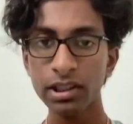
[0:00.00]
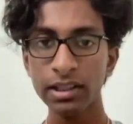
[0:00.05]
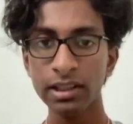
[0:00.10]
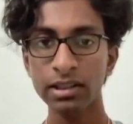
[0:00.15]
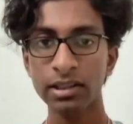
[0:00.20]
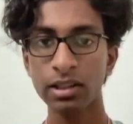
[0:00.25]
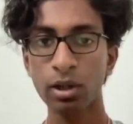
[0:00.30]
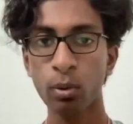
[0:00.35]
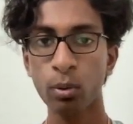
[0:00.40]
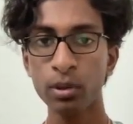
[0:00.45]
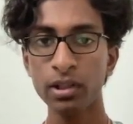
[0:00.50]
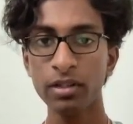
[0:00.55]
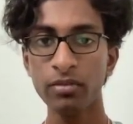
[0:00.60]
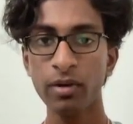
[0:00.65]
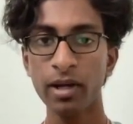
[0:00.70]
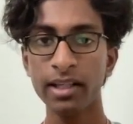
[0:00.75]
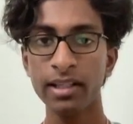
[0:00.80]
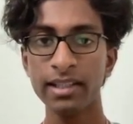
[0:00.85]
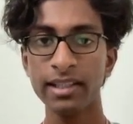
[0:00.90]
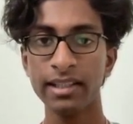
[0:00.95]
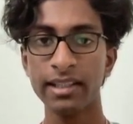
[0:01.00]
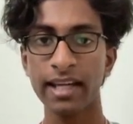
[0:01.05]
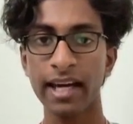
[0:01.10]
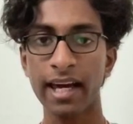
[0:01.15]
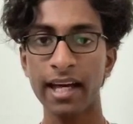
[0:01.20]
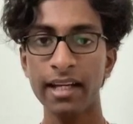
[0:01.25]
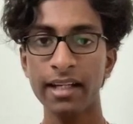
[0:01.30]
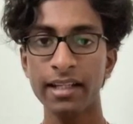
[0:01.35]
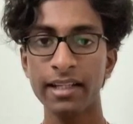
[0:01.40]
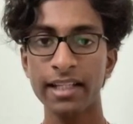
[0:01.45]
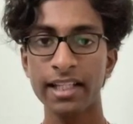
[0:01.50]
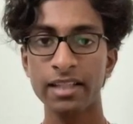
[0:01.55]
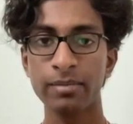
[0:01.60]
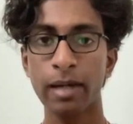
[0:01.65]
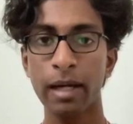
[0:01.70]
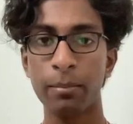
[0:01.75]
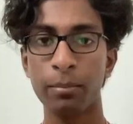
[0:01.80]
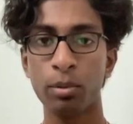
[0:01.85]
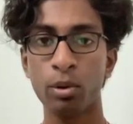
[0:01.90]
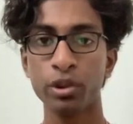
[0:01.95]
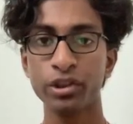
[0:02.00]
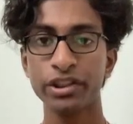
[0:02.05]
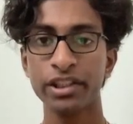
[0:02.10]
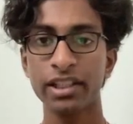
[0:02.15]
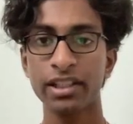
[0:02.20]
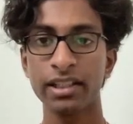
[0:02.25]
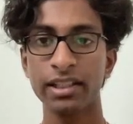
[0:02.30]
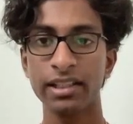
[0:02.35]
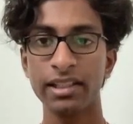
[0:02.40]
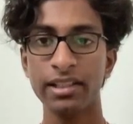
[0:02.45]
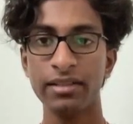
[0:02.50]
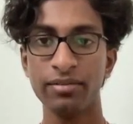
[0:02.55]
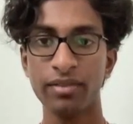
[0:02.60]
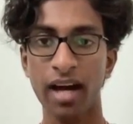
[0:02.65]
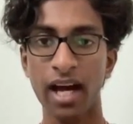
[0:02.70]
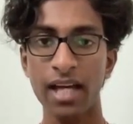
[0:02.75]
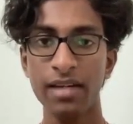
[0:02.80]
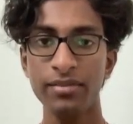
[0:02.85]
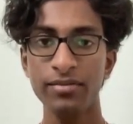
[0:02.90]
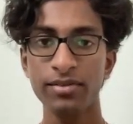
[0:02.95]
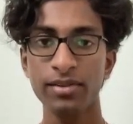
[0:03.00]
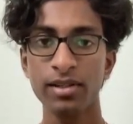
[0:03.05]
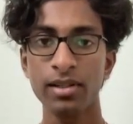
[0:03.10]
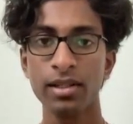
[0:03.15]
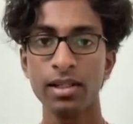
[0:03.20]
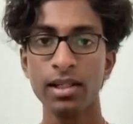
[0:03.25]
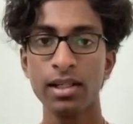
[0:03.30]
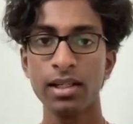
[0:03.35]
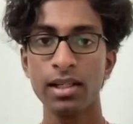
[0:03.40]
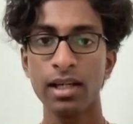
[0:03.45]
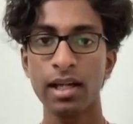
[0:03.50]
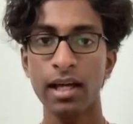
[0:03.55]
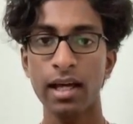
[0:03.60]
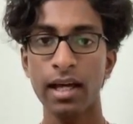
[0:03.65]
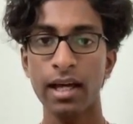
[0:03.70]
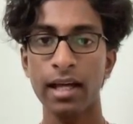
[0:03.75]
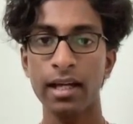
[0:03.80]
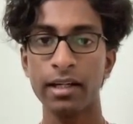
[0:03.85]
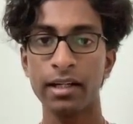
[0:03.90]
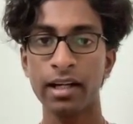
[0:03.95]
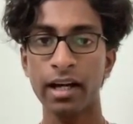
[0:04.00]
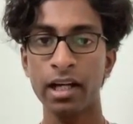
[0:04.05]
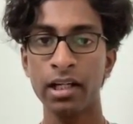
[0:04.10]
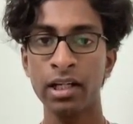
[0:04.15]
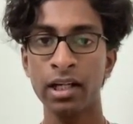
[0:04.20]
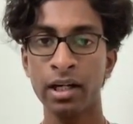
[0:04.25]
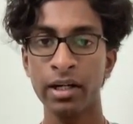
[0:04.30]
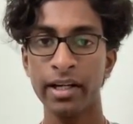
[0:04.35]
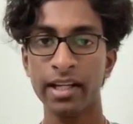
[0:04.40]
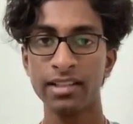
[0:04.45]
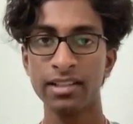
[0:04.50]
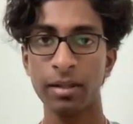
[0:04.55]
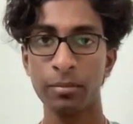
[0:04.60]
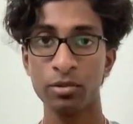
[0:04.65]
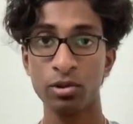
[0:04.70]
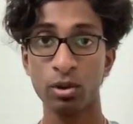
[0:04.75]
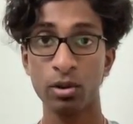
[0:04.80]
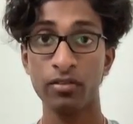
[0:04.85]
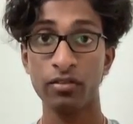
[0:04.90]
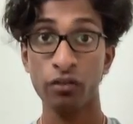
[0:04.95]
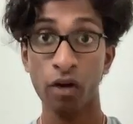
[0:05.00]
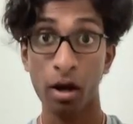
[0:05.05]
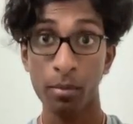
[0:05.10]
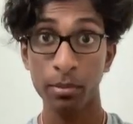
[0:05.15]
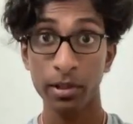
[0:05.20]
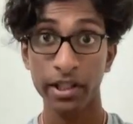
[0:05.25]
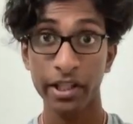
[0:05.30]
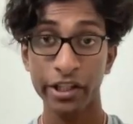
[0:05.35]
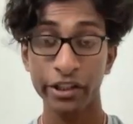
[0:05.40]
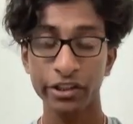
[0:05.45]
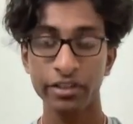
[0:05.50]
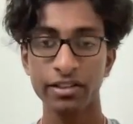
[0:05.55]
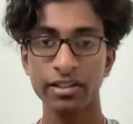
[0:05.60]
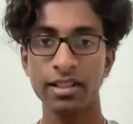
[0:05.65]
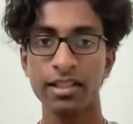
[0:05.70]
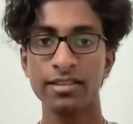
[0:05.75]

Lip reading: the only way he can is by pushing e5 and trying to create some sort of complications in the